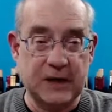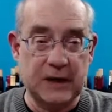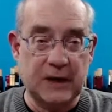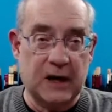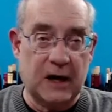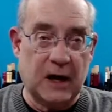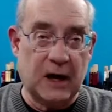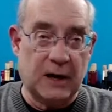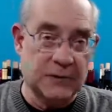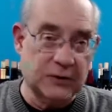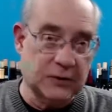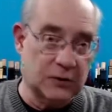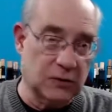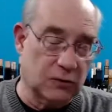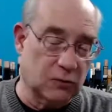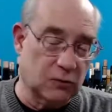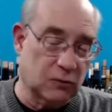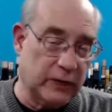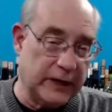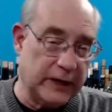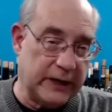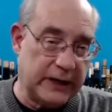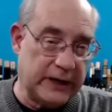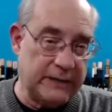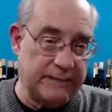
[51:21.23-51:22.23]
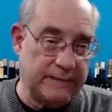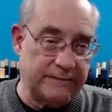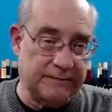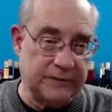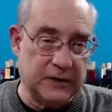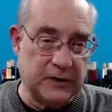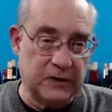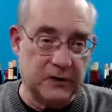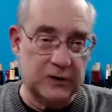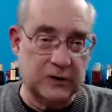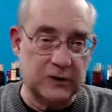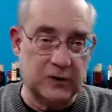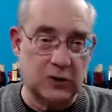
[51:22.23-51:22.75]
I'm still reading.
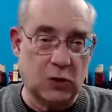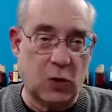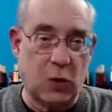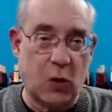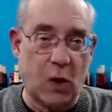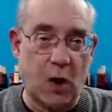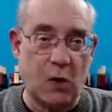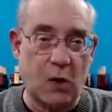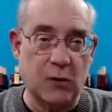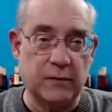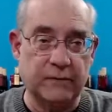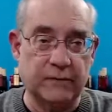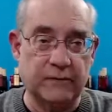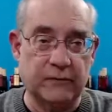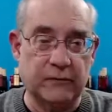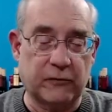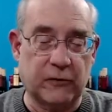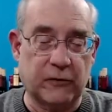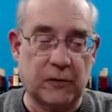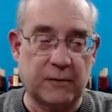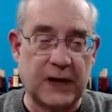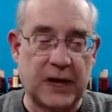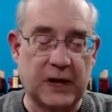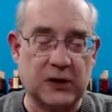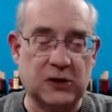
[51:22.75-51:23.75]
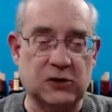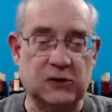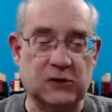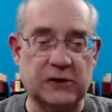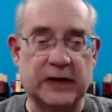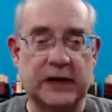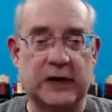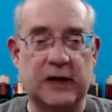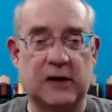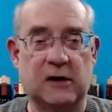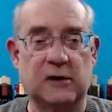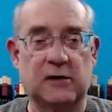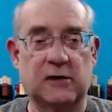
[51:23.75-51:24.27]
This is a quote from
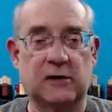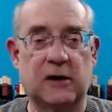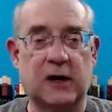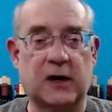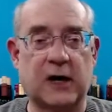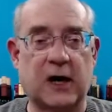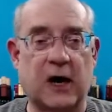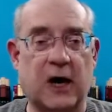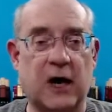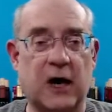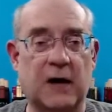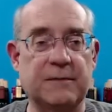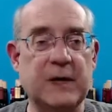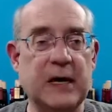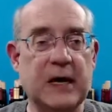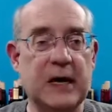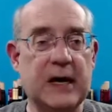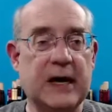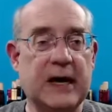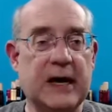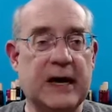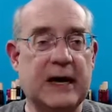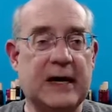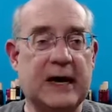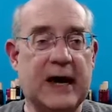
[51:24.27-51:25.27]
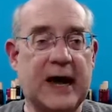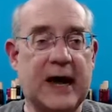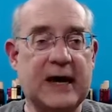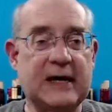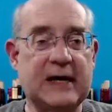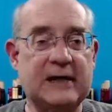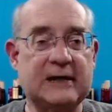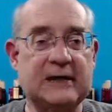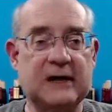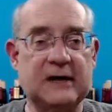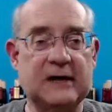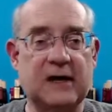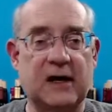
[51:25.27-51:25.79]
NationalDayCalendar.com. In
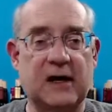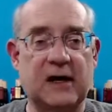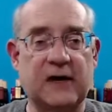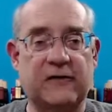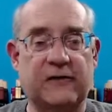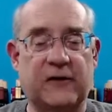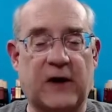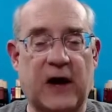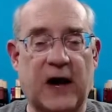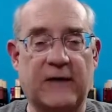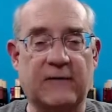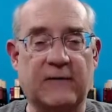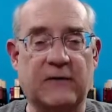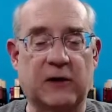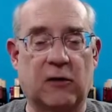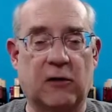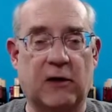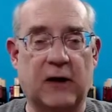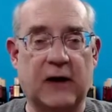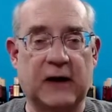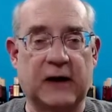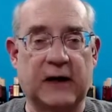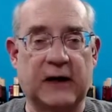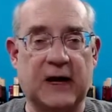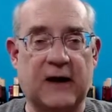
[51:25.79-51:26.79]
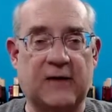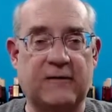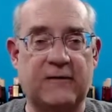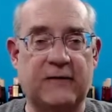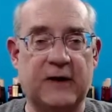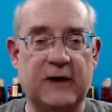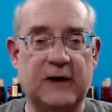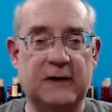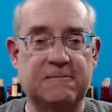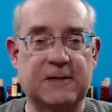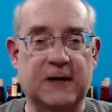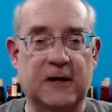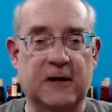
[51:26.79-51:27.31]
1895, at the Grand Café
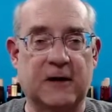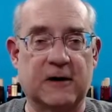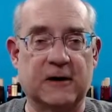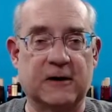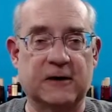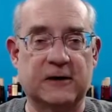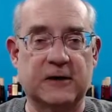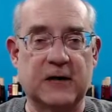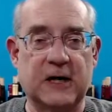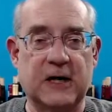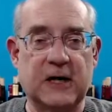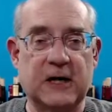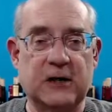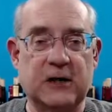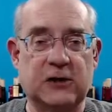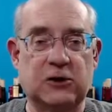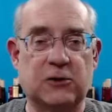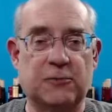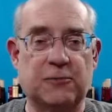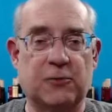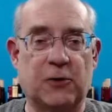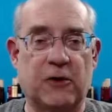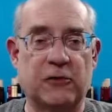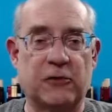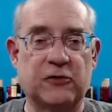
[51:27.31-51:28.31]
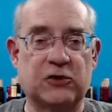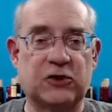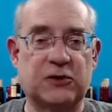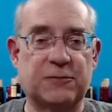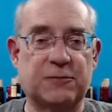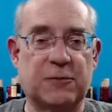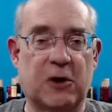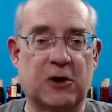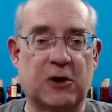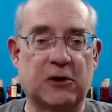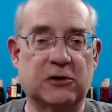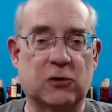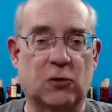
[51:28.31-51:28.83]
in Paris, two brothers
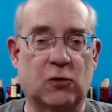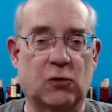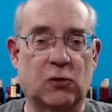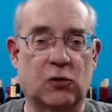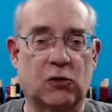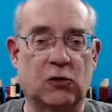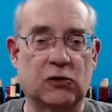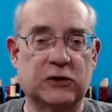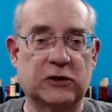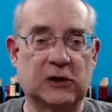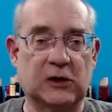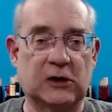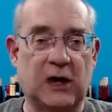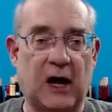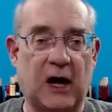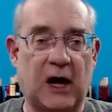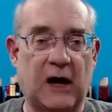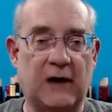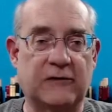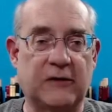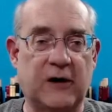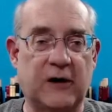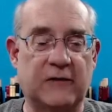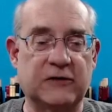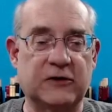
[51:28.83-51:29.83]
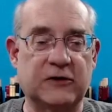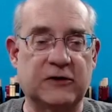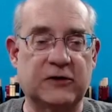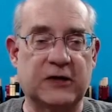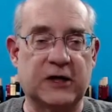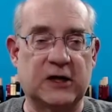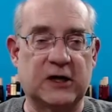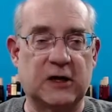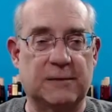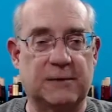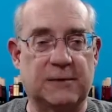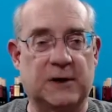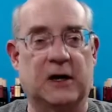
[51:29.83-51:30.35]
sparked the world's love of
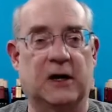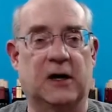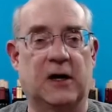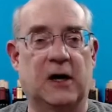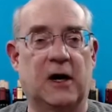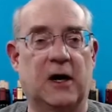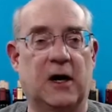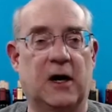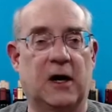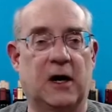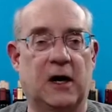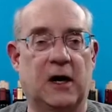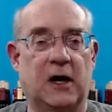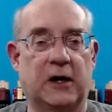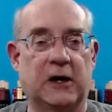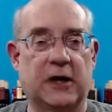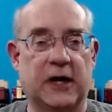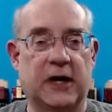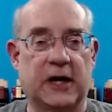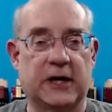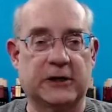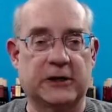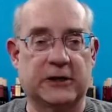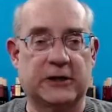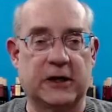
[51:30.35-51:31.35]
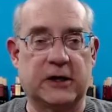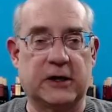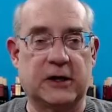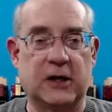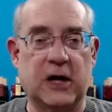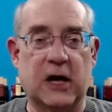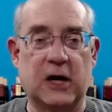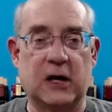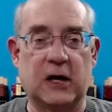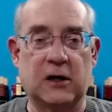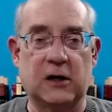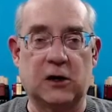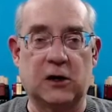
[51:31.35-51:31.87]
cinema. Auguste
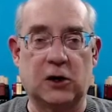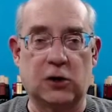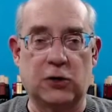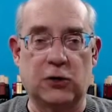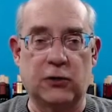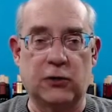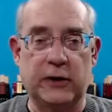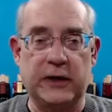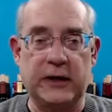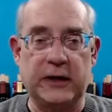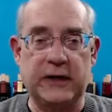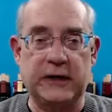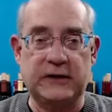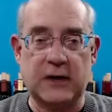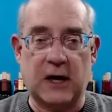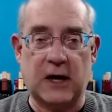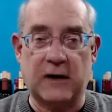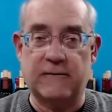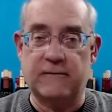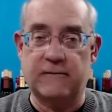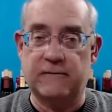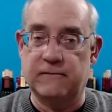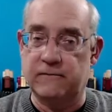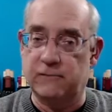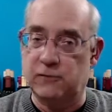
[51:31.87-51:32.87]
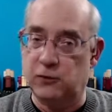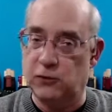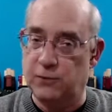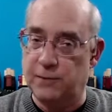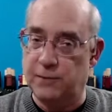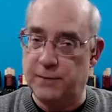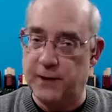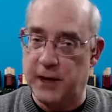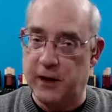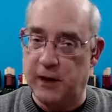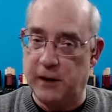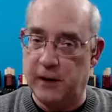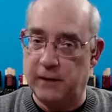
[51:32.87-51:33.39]
and Louis
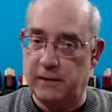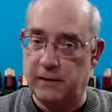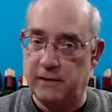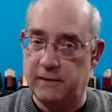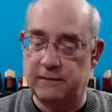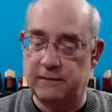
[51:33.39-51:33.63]
Lumiere.